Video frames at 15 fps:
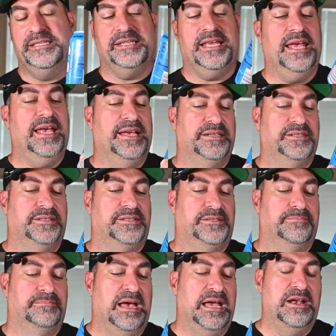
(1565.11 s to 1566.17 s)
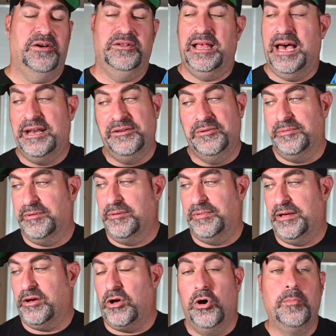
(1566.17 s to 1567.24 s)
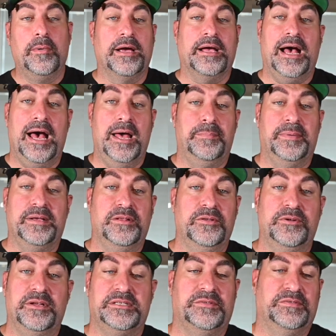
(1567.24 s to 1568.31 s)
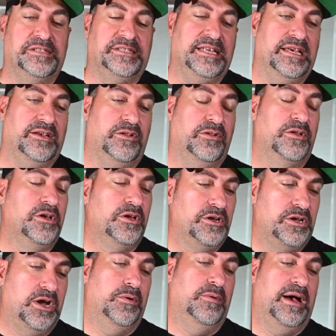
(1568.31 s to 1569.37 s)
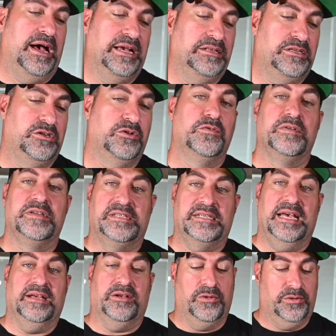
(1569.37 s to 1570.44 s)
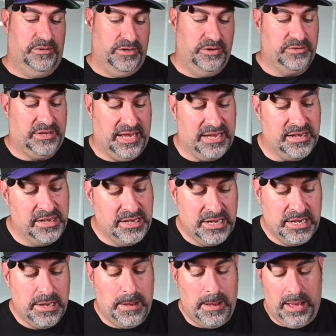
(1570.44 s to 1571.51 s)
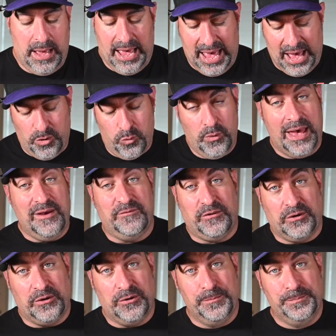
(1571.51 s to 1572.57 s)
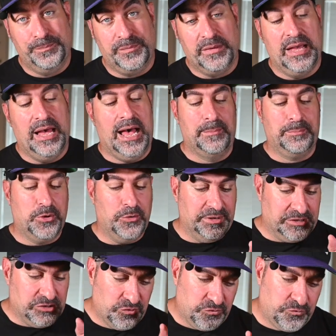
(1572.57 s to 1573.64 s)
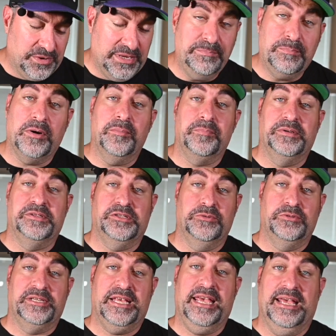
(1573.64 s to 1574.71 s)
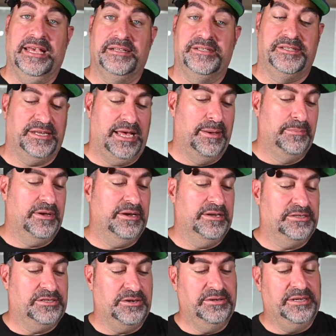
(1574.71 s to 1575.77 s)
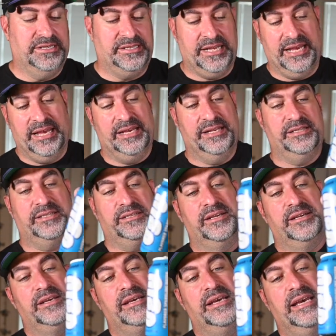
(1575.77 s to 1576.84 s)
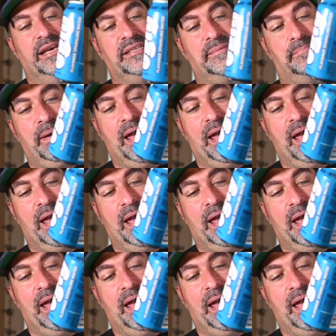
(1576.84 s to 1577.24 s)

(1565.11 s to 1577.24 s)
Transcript: these cans. I know a lot of you are going to be like, oh my God, Big Lou doesn't recycle. No, I do recycle, okay? However, I'm going to repurpose those cans. I'm going to turn these cans into